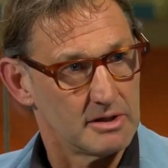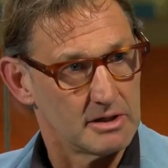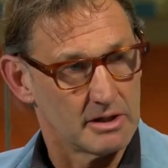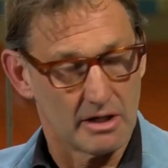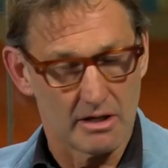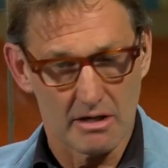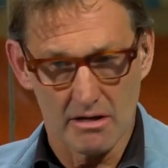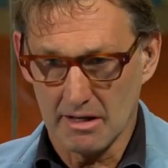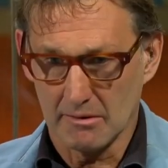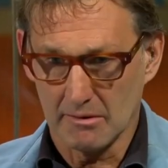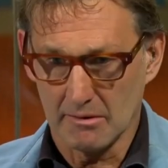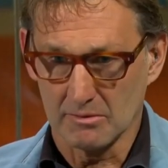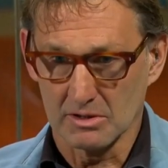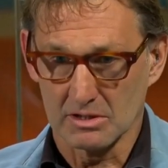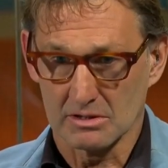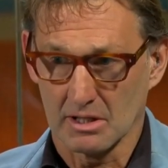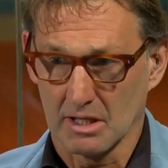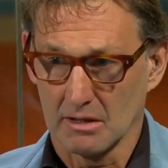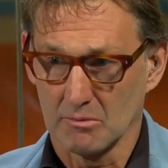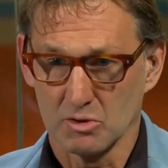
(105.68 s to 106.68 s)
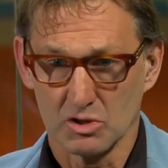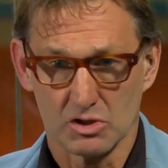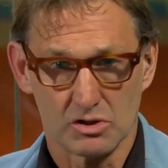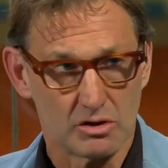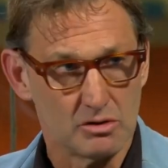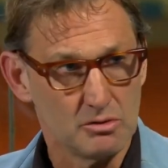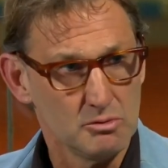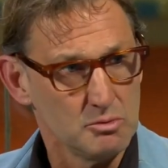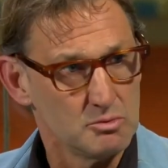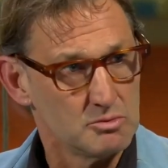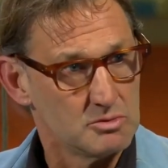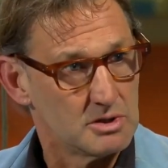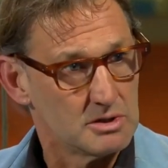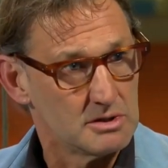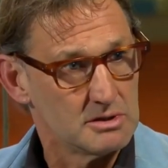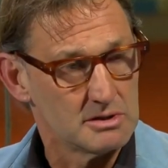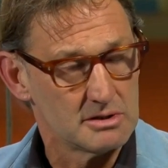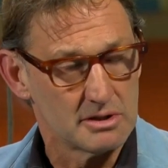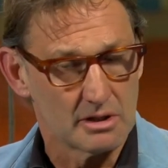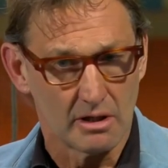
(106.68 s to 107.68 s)
It was doomed,
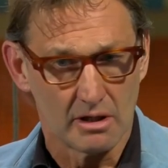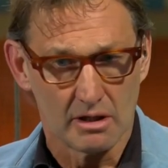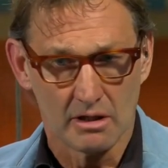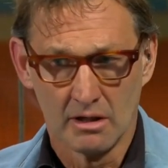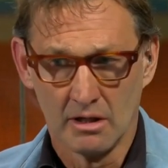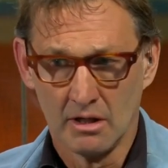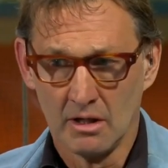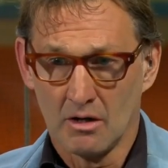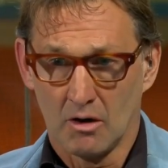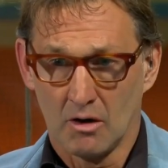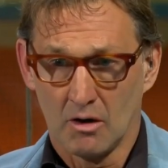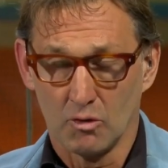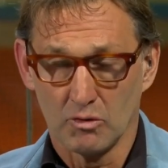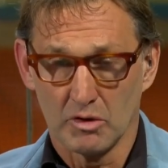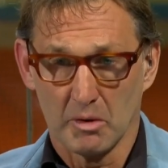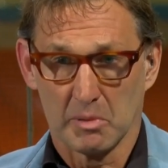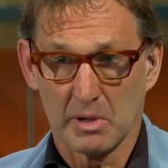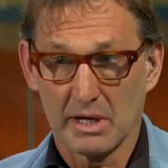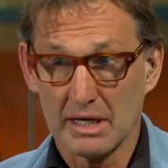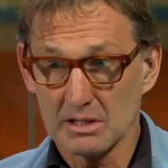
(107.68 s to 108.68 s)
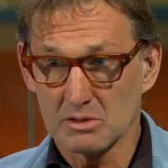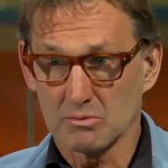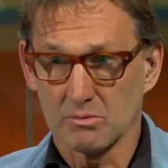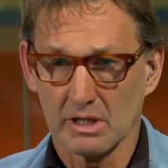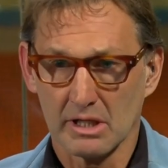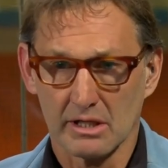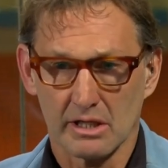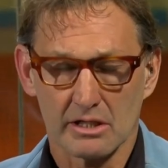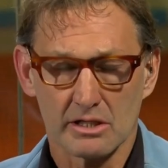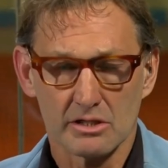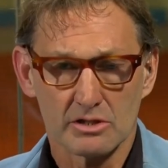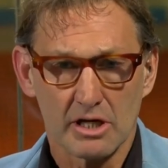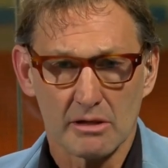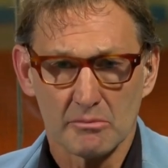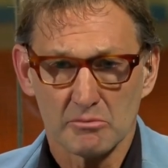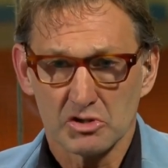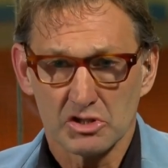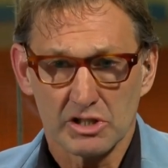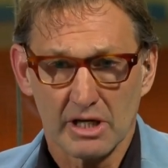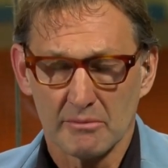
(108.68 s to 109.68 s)
and all the players wanted to
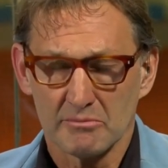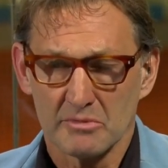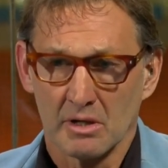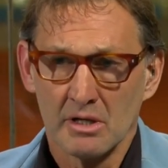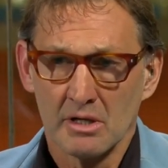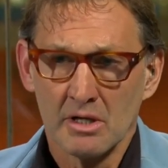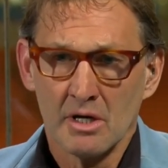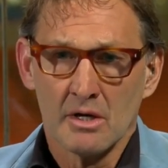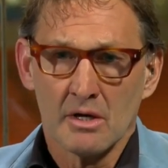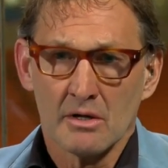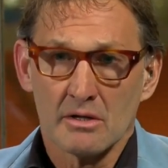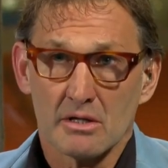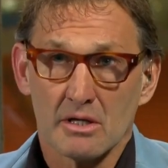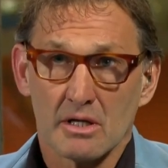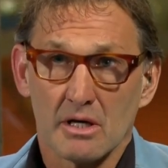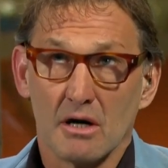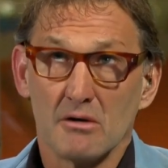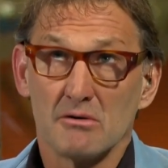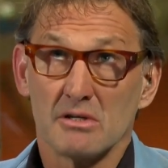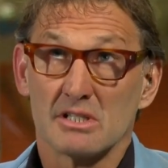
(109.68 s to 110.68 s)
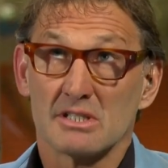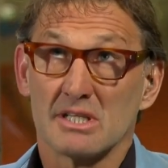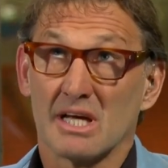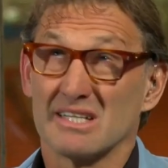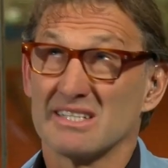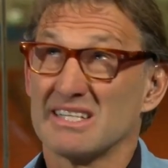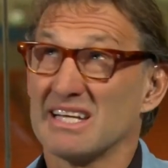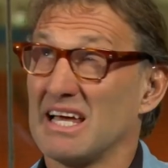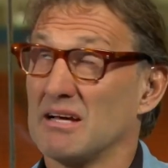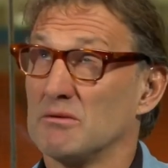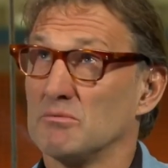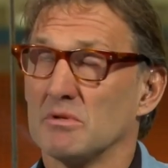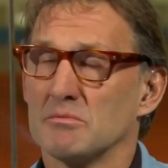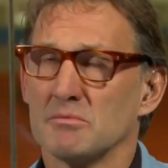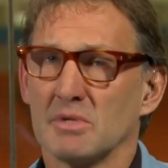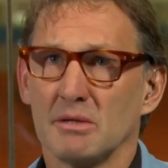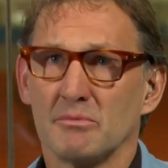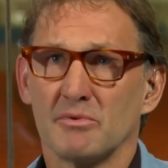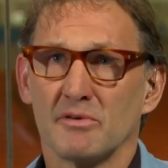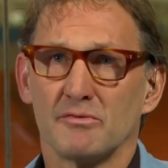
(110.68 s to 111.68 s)
jump ship. The owner sat down with
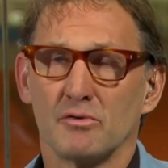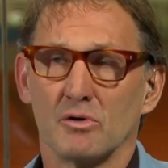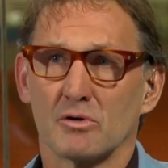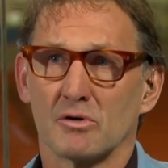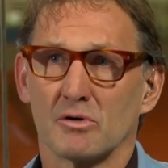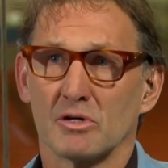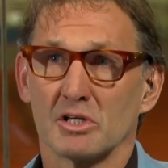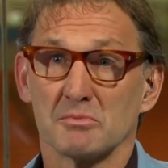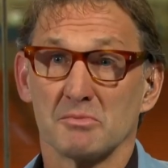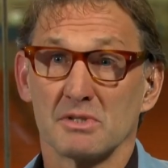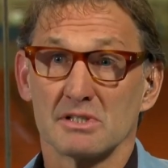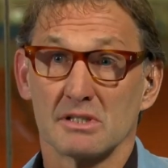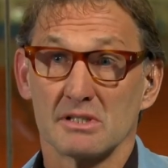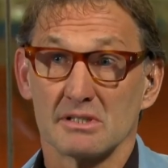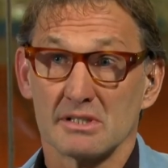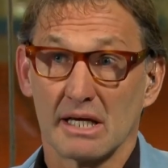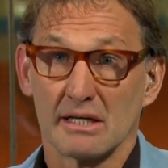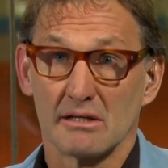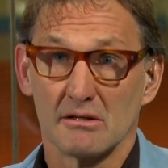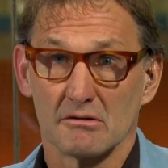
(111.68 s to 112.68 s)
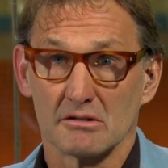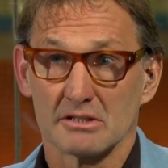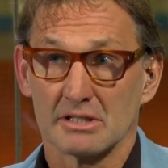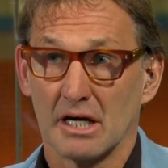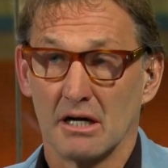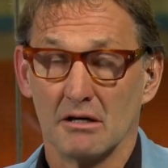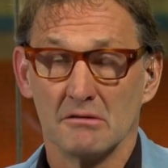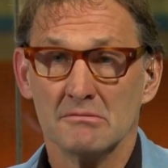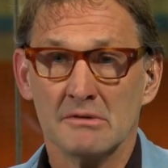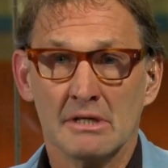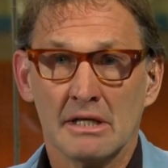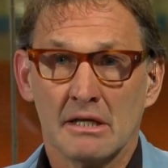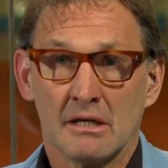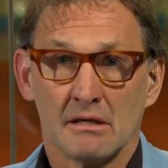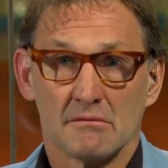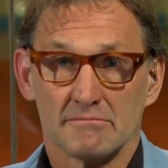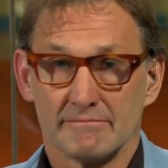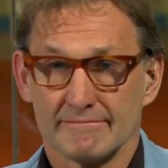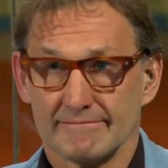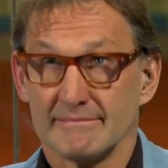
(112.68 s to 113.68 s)
me before Christmas and said, "Look, Tone,
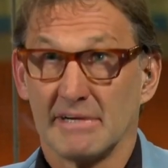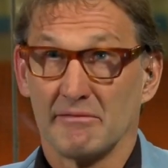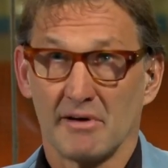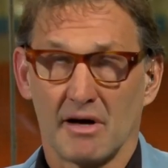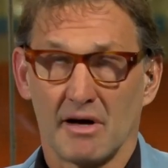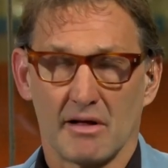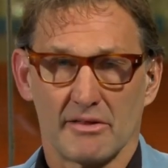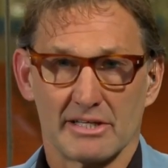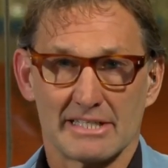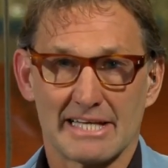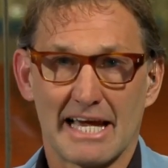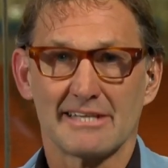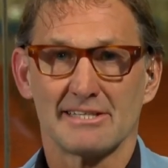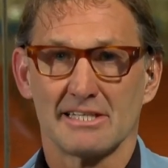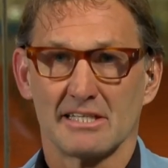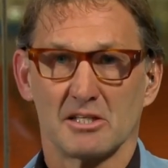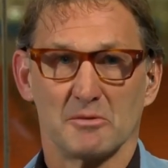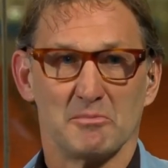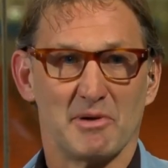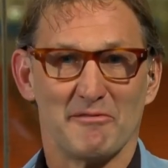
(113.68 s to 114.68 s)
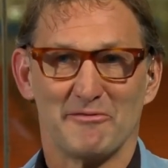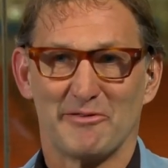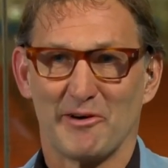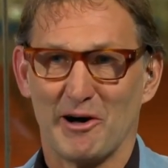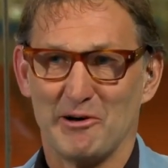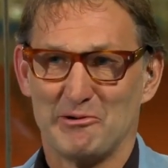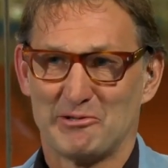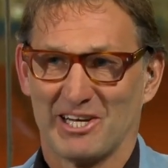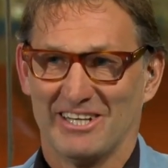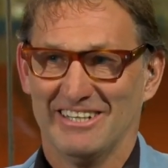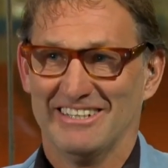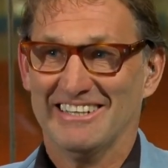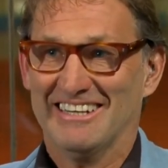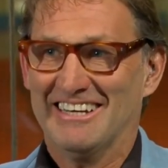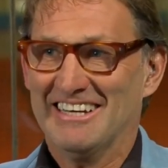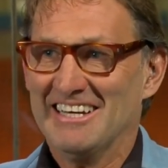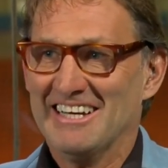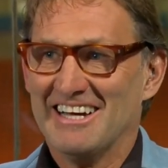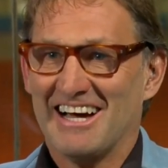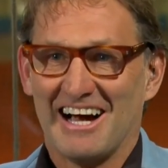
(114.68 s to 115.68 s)
my father's assets have been
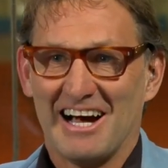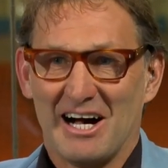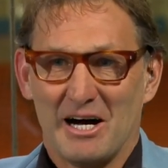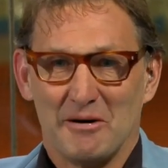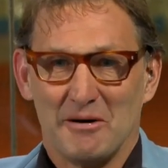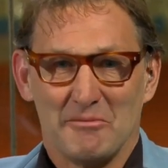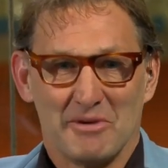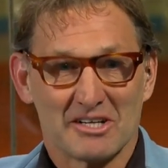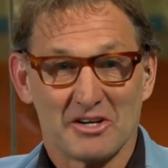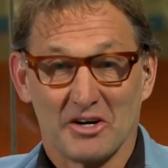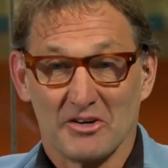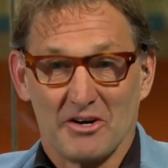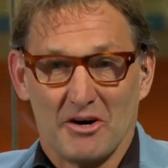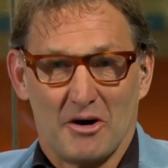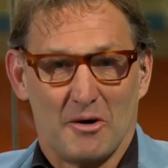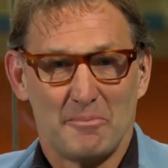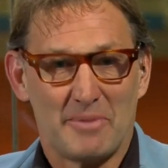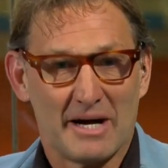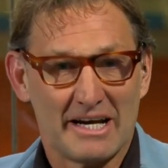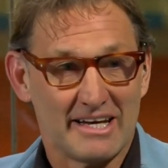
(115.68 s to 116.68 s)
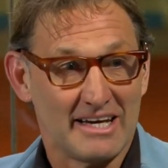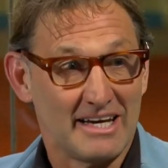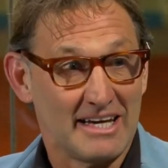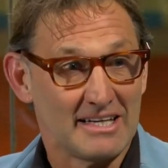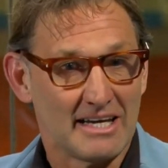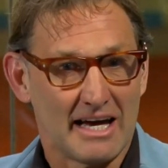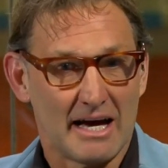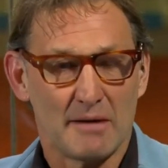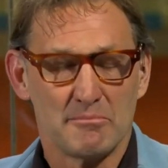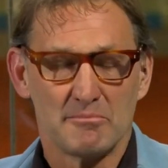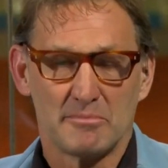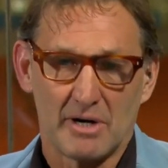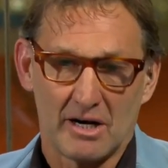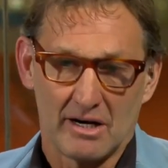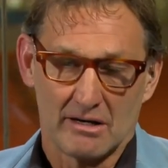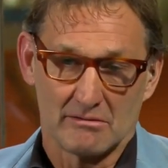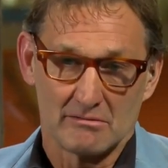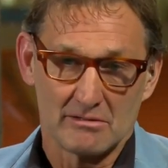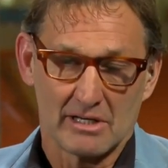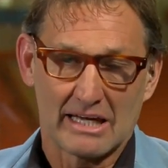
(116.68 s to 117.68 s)
frozen. I've got not a penny, and
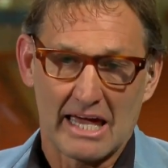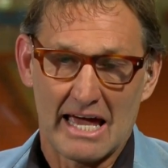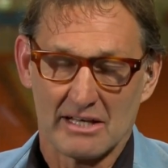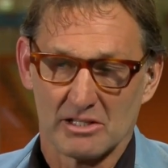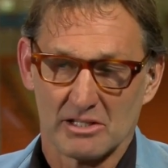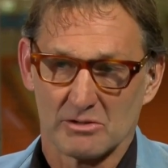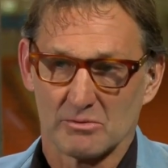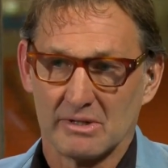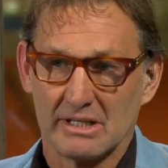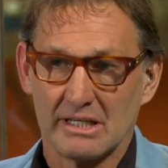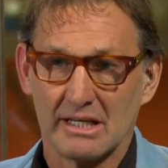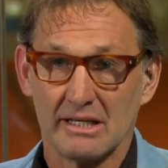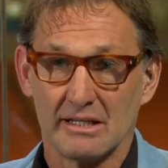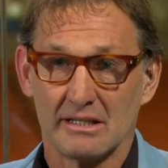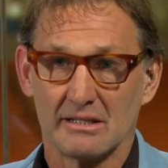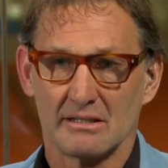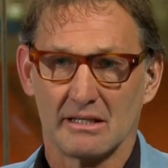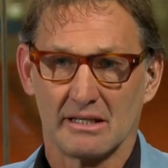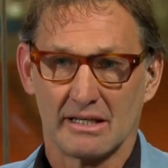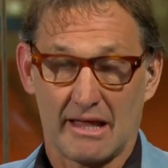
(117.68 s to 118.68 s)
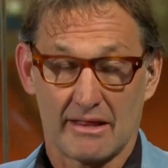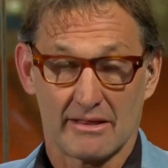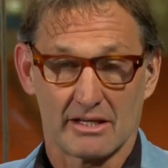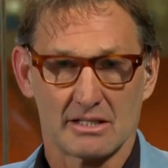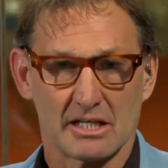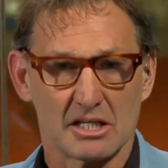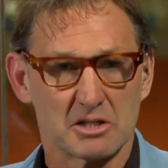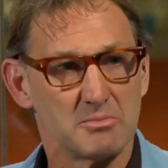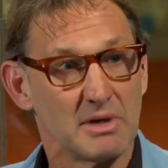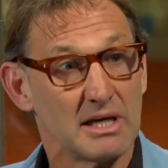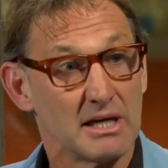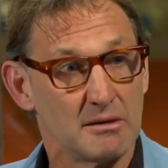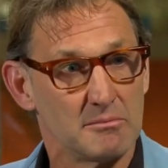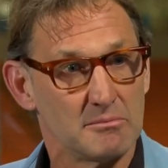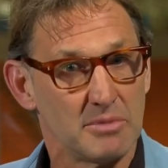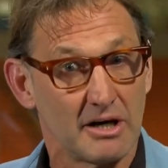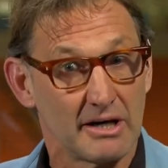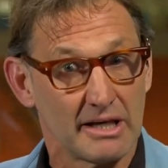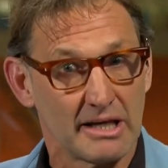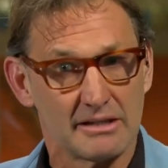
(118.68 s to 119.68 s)
by all accounts, we need another £6
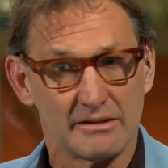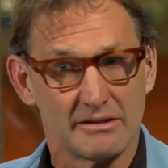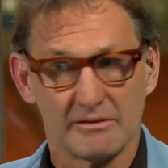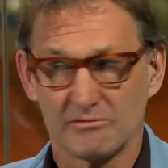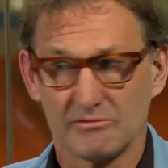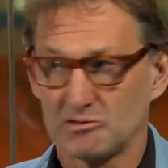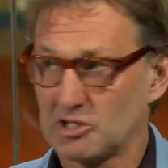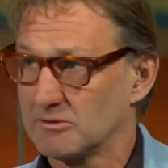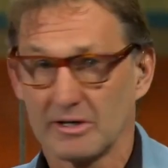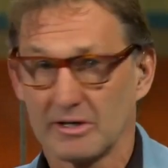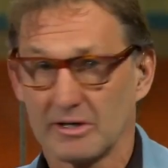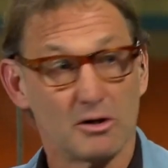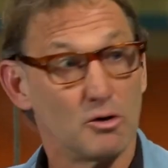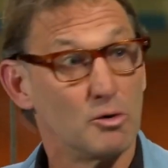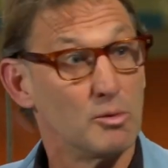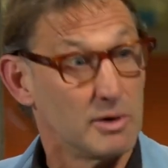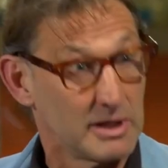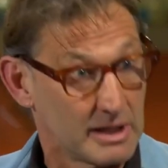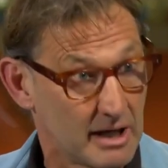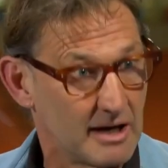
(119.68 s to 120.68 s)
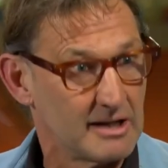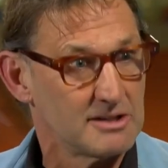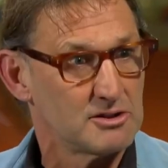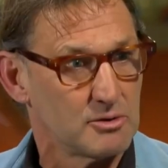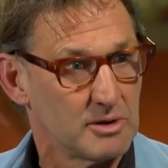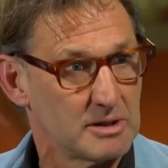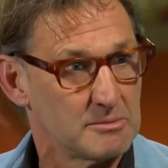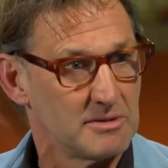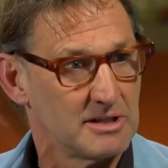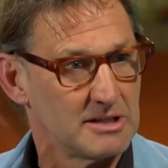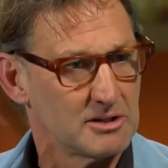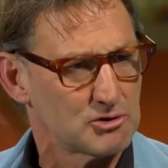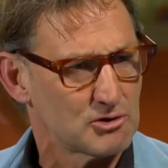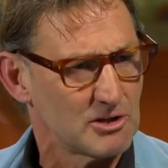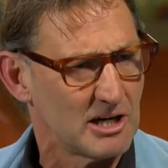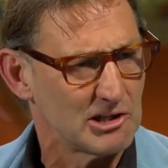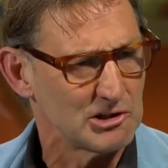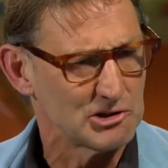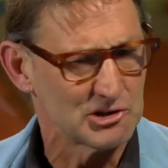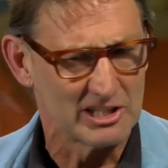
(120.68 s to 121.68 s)
million by the end of January, or we're going to
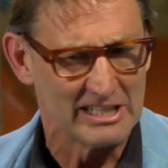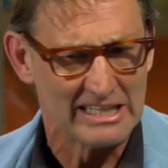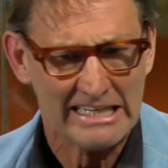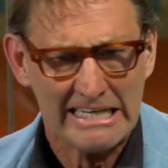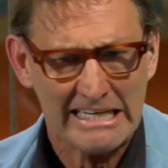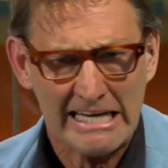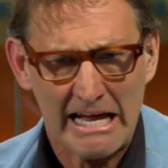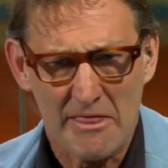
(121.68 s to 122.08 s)
administration."